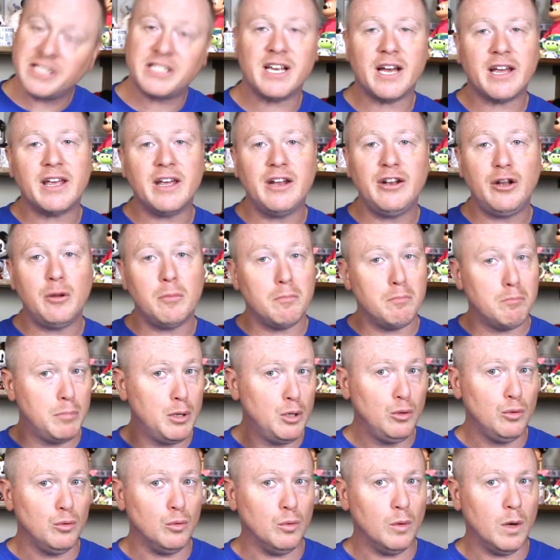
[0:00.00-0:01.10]
second
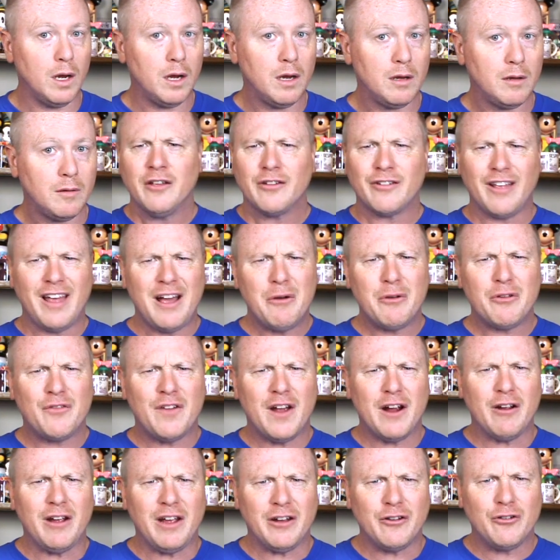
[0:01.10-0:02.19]
Boo. So that was
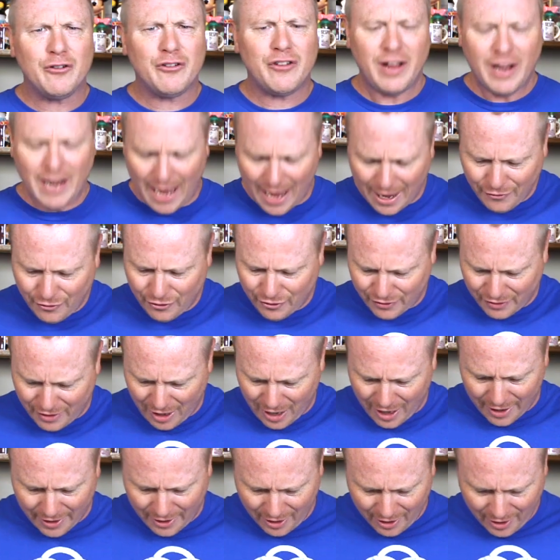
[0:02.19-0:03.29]
very interesting. I just
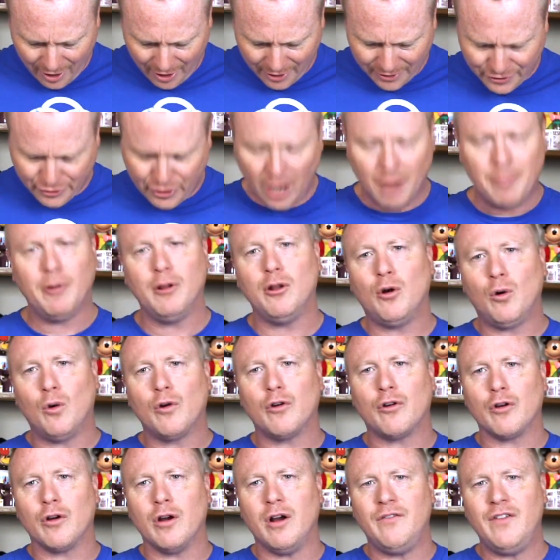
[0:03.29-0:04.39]
got a double
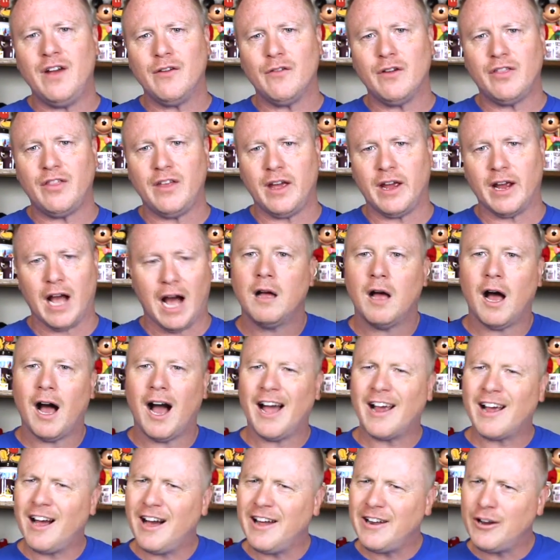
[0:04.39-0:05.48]
order of everything.
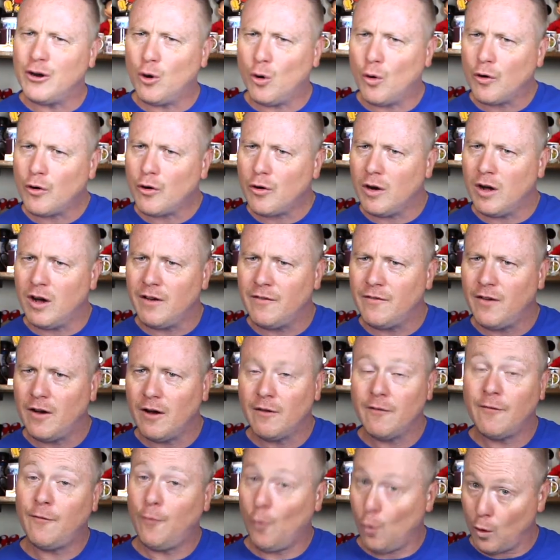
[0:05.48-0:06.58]
I got an order of
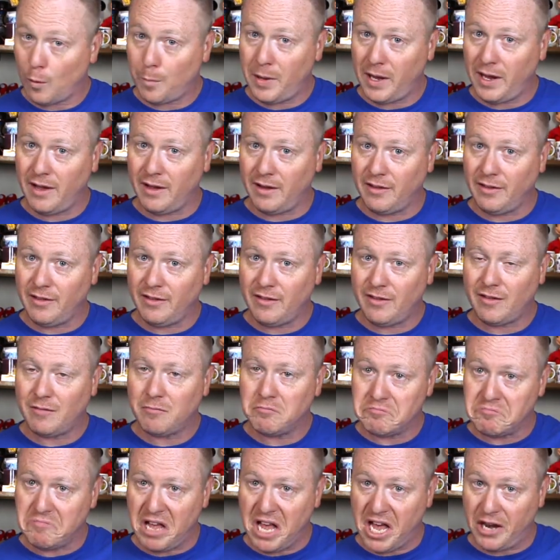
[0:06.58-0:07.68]
4 pins
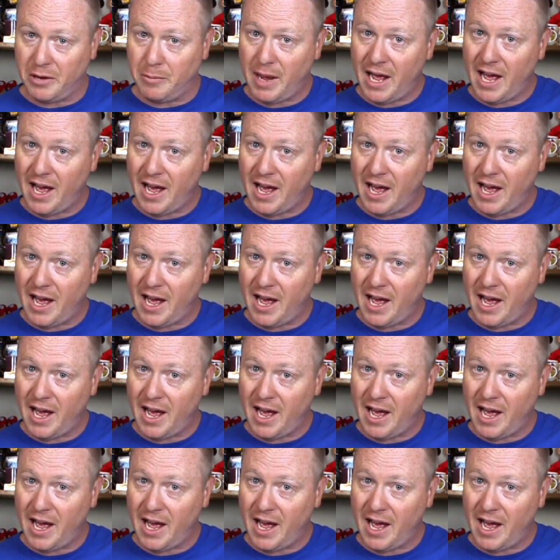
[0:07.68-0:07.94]
and a